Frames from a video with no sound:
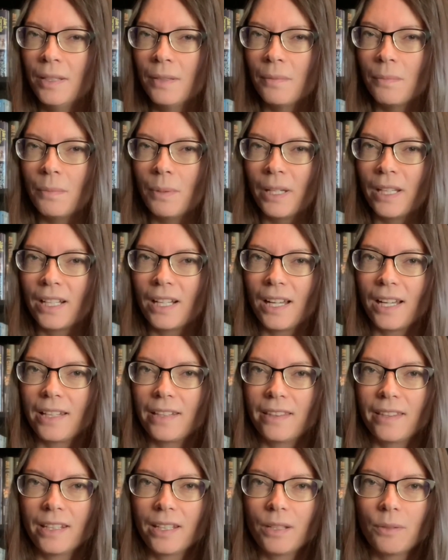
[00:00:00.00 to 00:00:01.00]
but I
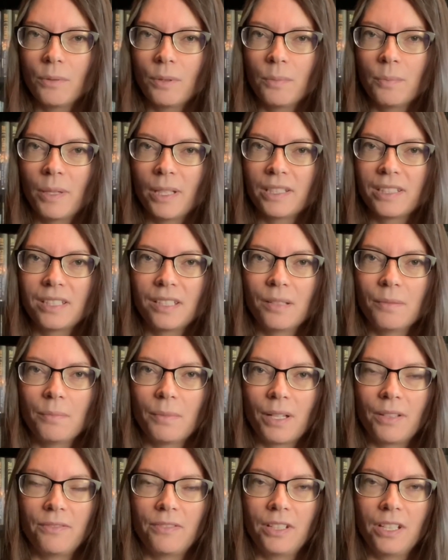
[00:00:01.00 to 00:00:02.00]
think it would mess up
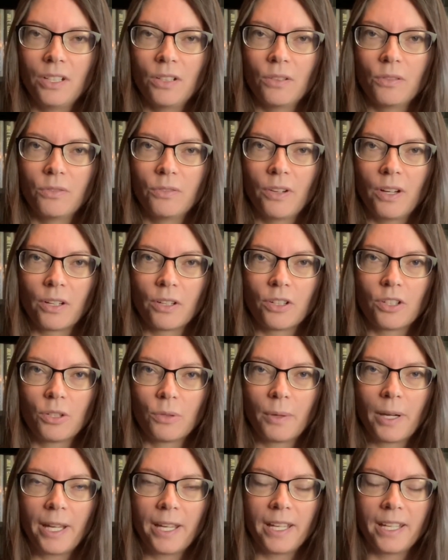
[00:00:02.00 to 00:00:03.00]
my video feng
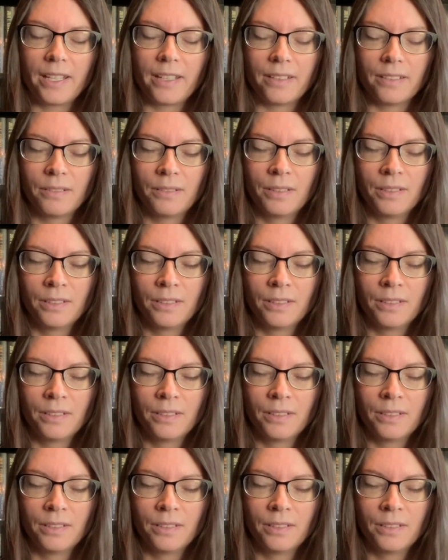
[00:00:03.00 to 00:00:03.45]
shui